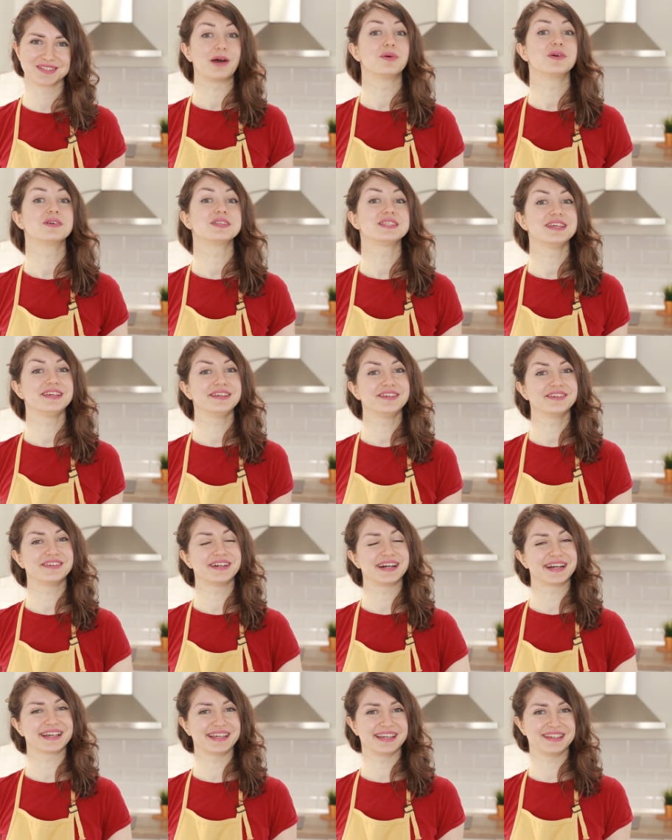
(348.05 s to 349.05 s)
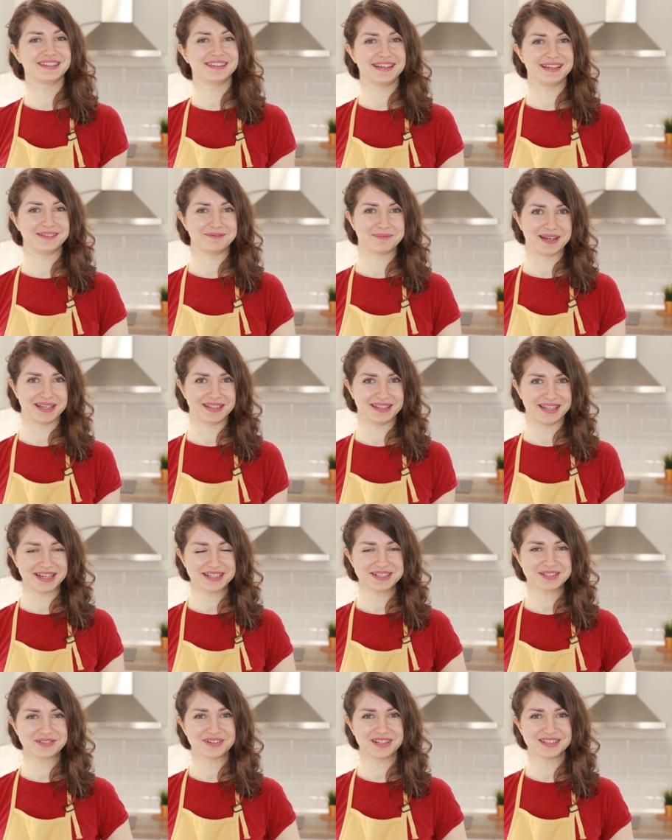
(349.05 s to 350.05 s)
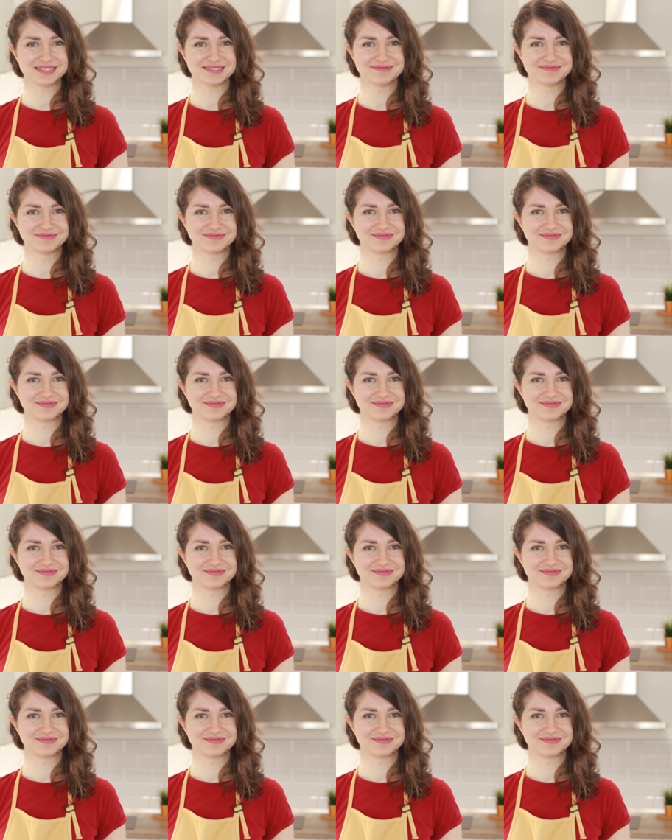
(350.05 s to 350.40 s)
I will see you again in my next one.